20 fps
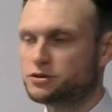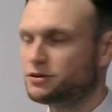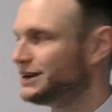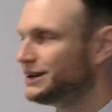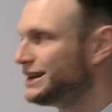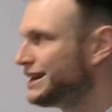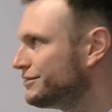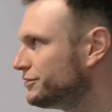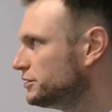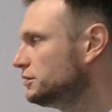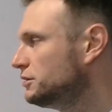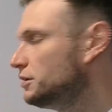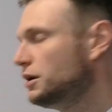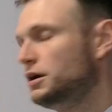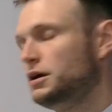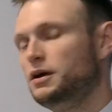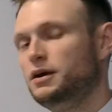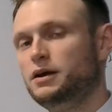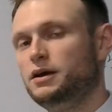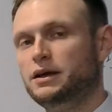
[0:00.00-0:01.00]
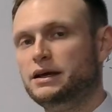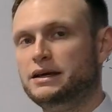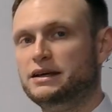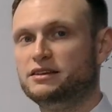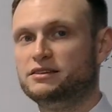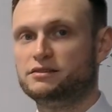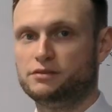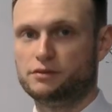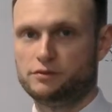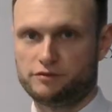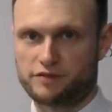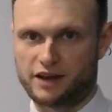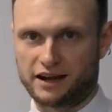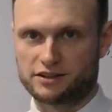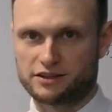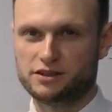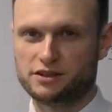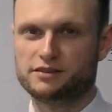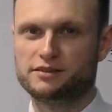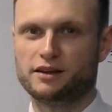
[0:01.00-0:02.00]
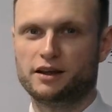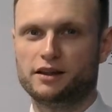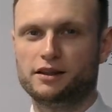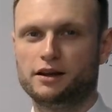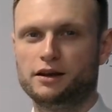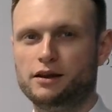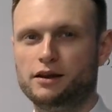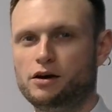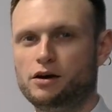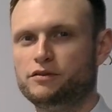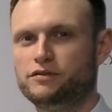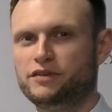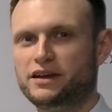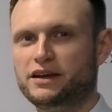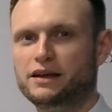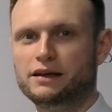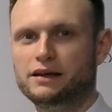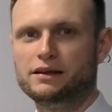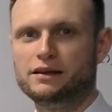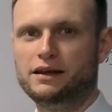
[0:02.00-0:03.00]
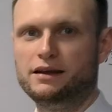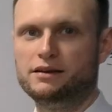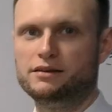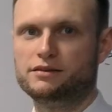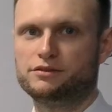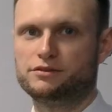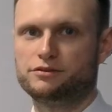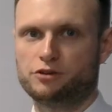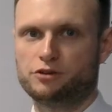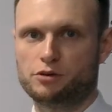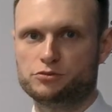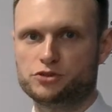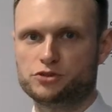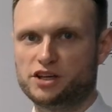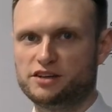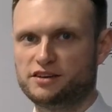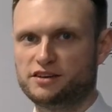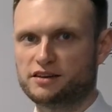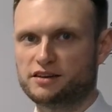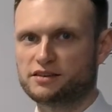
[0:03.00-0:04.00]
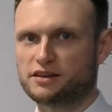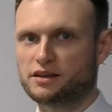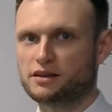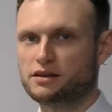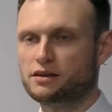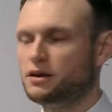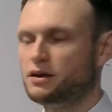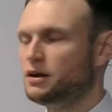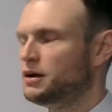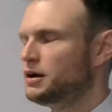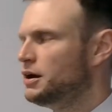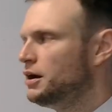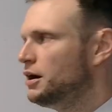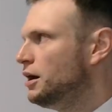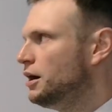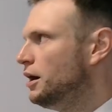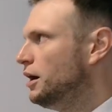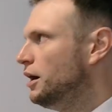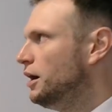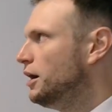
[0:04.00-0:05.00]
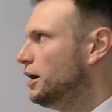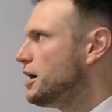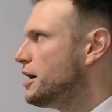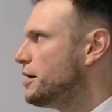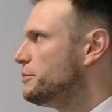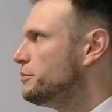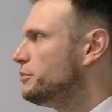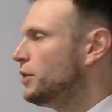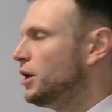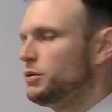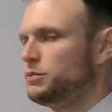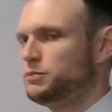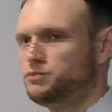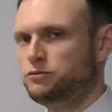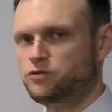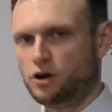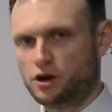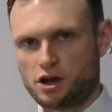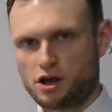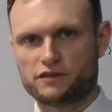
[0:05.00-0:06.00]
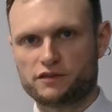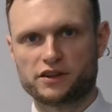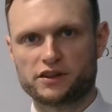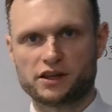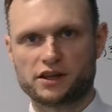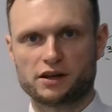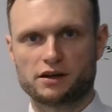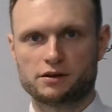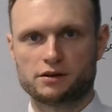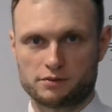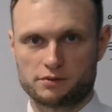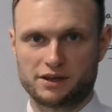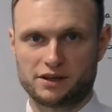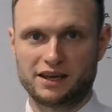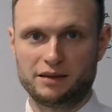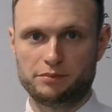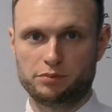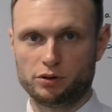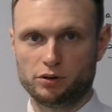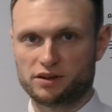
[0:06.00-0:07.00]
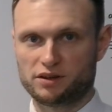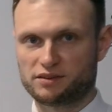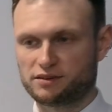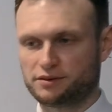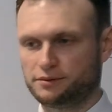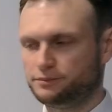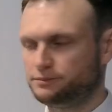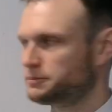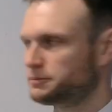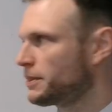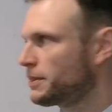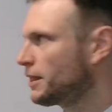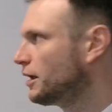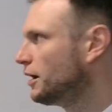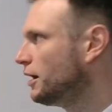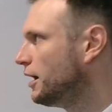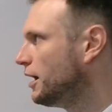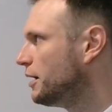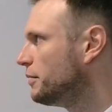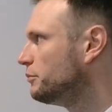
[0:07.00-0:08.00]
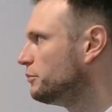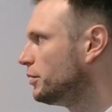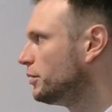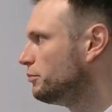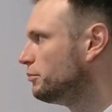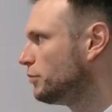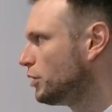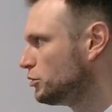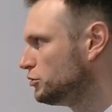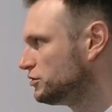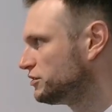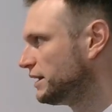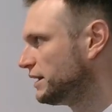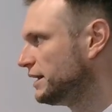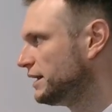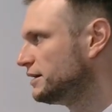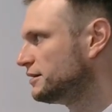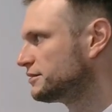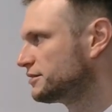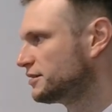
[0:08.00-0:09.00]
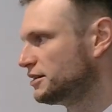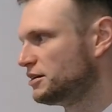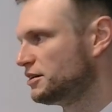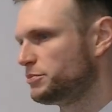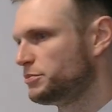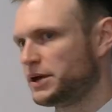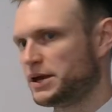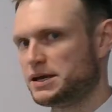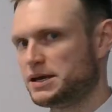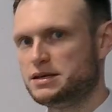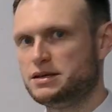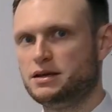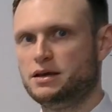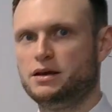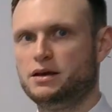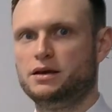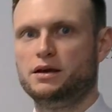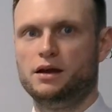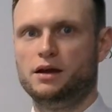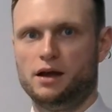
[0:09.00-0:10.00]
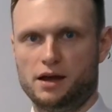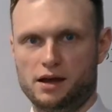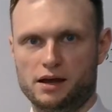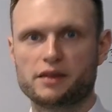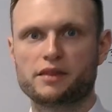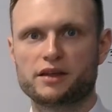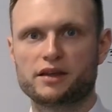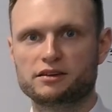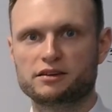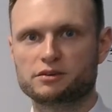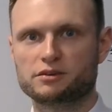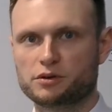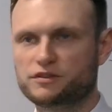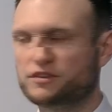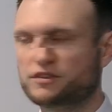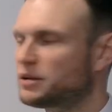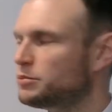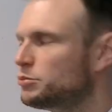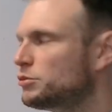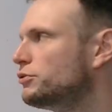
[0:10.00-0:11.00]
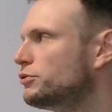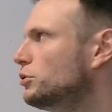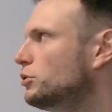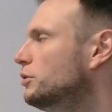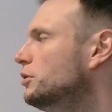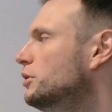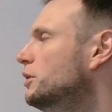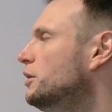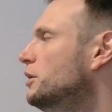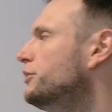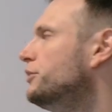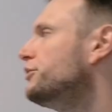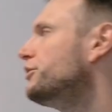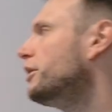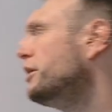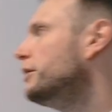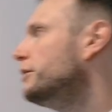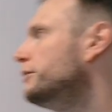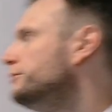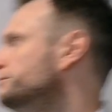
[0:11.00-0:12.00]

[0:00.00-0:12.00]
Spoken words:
11 is vectors, and a lot of it is from GCSE. I'll run over the key points, but mostly it's going to be things that we've seen before. So